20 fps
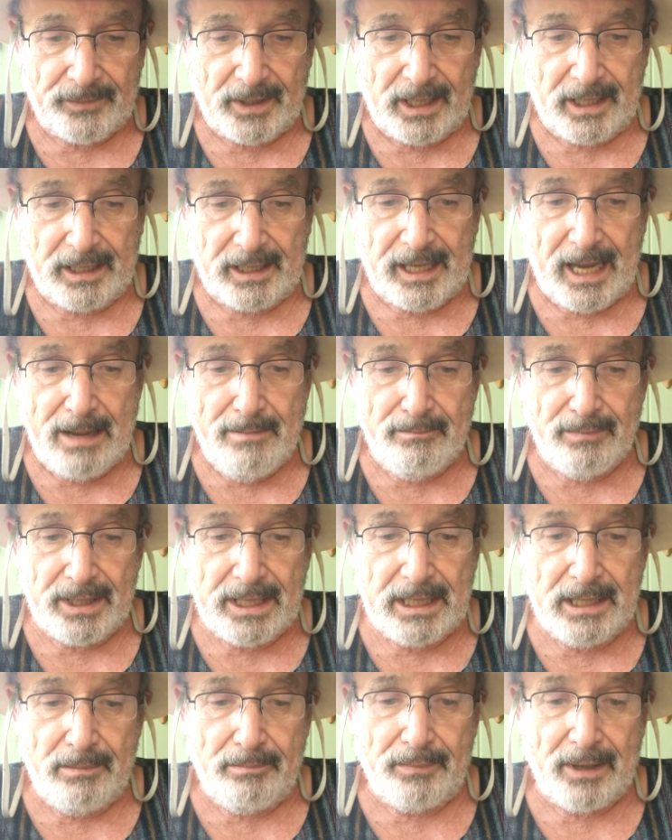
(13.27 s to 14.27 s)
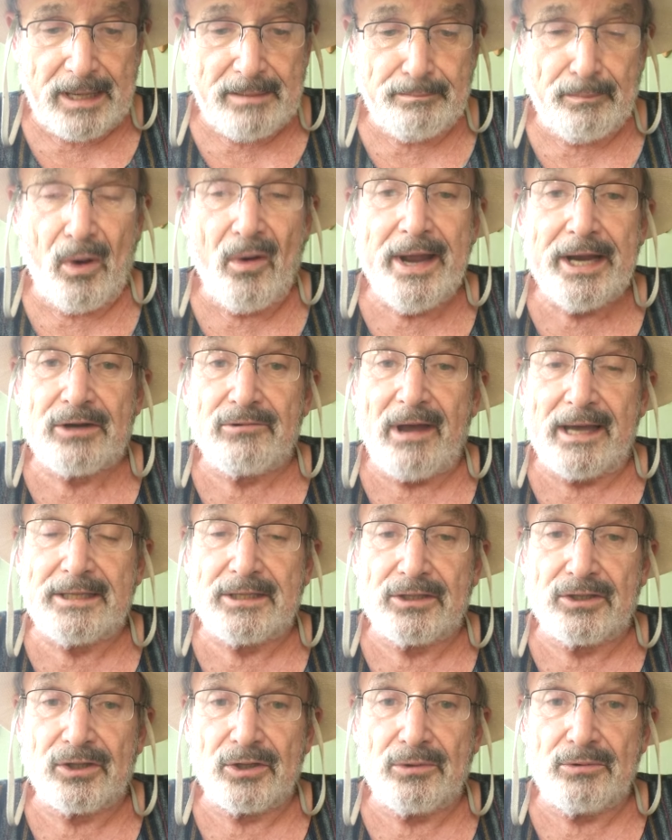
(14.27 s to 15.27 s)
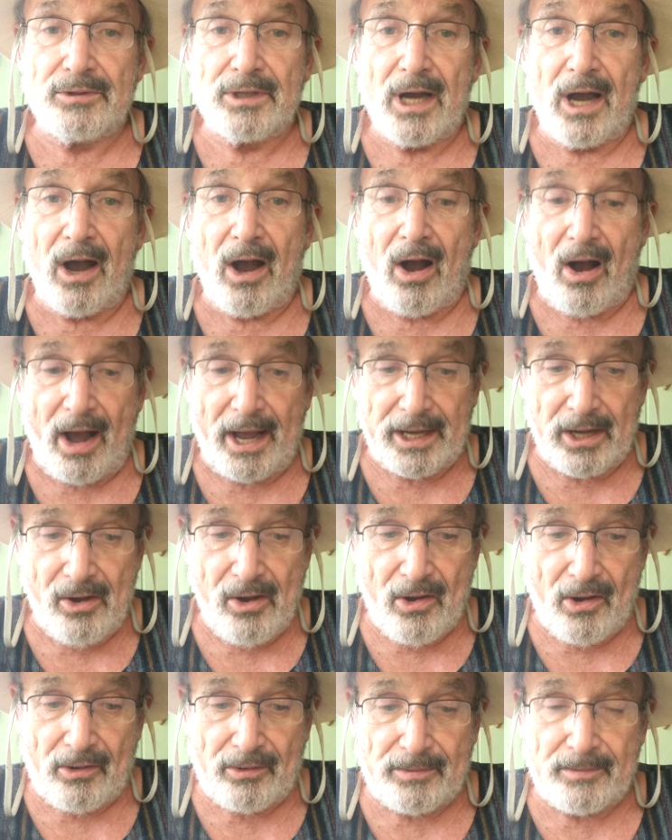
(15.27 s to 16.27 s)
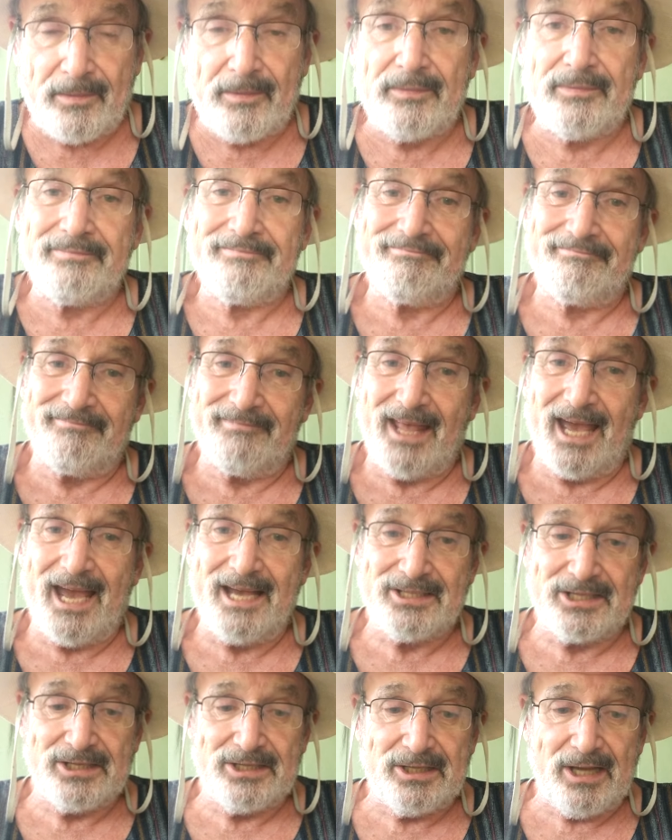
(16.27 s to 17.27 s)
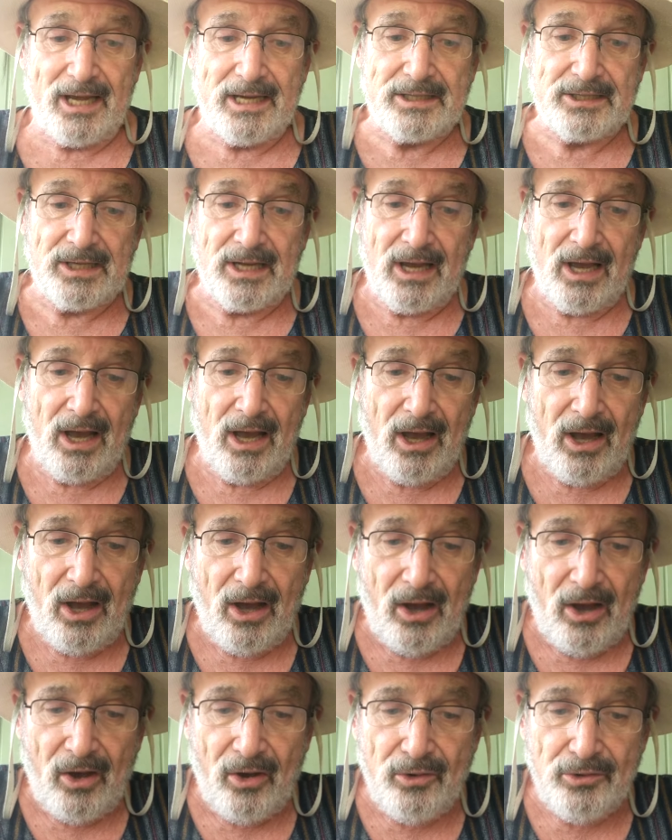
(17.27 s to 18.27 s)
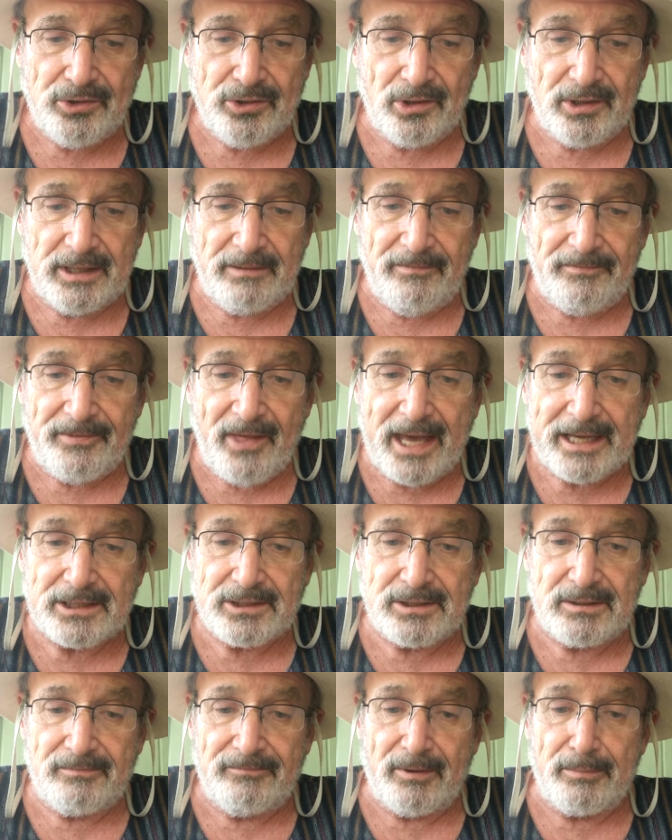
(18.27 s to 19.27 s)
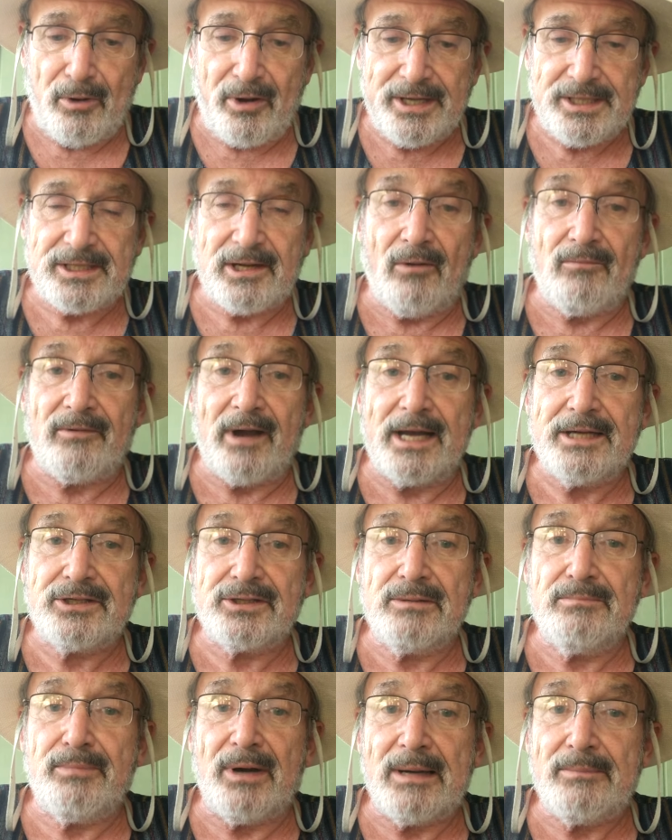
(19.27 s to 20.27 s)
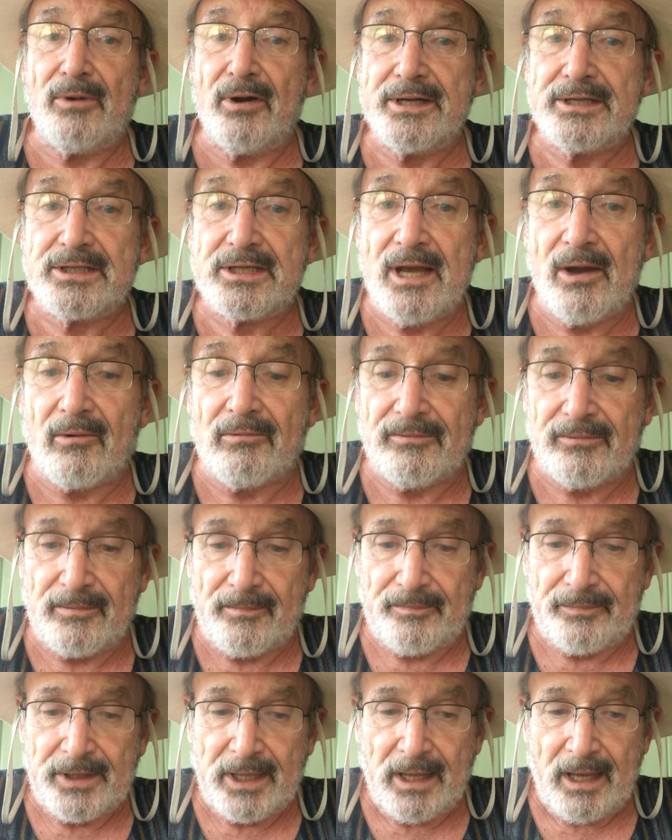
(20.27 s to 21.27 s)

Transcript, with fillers: It can be, but my gratitude I earn. Now, as it says, who should give thanks for my salvation but myself?